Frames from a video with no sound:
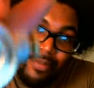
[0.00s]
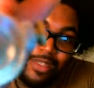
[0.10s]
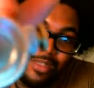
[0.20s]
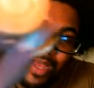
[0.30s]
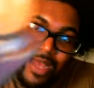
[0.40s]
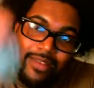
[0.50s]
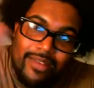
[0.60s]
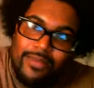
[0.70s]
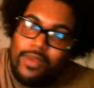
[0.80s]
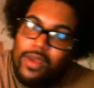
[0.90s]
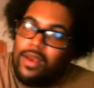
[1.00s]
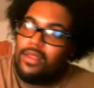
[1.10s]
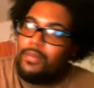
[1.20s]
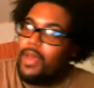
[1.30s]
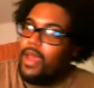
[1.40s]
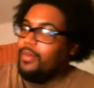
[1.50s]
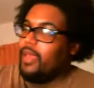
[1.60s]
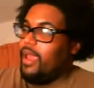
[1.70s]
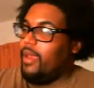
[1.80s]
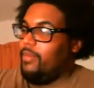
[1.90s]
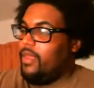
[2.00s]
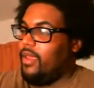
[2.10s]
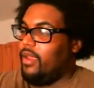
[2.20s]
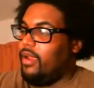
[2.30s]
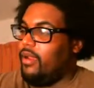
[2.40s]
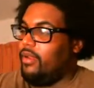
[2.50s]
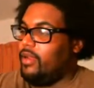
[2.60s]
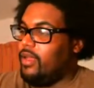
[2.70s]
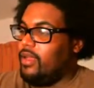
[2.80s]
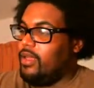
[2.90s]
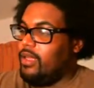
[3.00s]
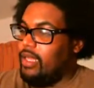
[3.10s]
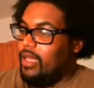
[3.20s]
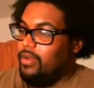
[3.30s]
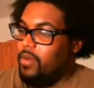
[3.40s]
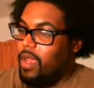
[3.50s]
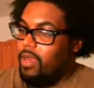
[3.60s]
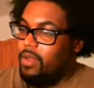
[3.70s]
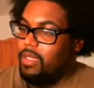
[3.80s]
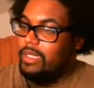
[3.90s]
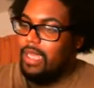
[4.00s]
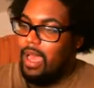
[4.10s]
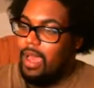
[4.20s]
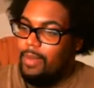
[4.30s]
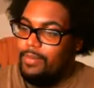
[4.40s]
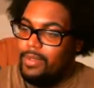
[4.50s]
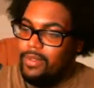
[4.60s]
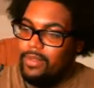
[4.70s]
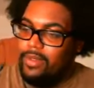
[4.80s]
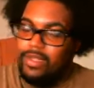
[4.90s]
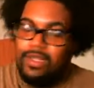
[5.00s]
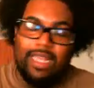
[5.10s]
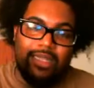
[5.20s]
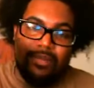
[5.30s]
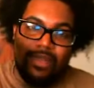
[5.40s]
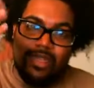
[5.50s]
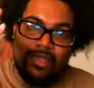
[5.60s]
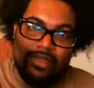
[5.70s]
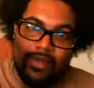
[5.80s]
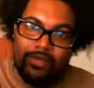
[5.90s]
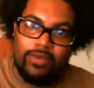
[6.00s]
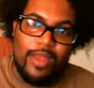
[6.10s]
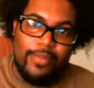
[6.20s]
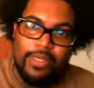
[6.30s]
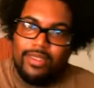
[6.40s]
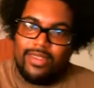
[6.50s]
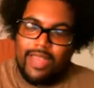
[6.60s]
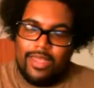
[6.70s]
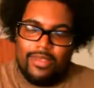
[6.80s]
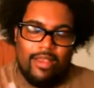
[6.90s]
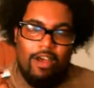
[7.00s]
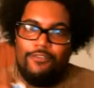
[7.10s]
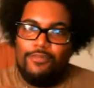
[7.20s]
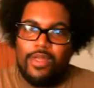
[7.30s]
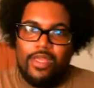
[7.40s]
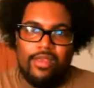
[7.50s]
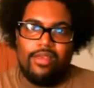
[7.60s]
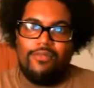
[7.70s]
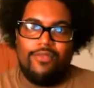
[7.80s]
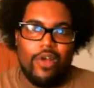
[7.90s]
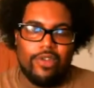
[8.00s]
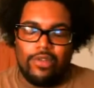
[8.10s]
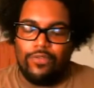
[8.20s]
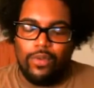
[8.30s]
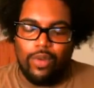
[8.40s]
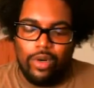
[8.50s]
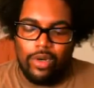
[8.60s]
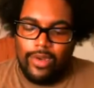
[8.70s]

spots. On the bottom cap there, none quite on the top. So 9 times out of 10 when I drop it, it slides off me and falls on the floor.